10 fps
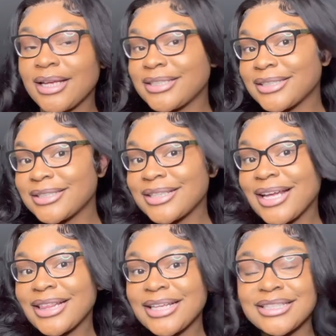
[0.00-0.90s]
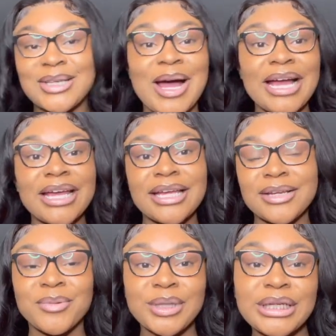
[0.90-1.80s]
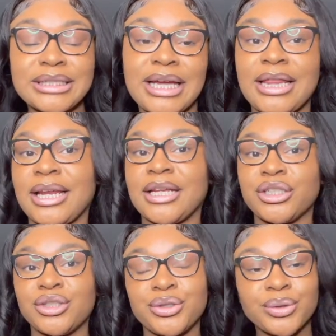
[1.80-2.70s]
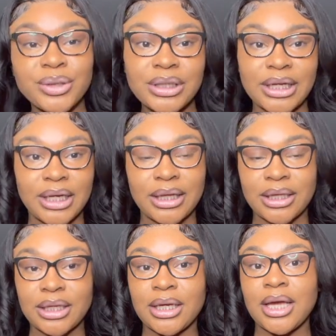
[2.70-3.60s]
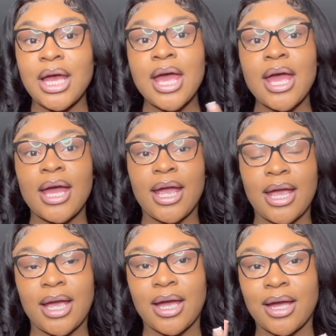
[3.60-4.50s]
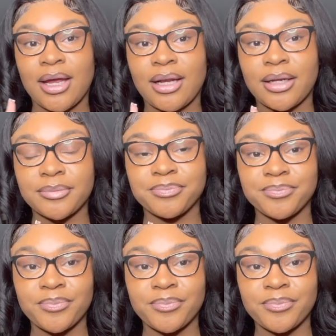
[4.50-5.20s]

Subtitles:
They just like this. So I can really say that it's true to length and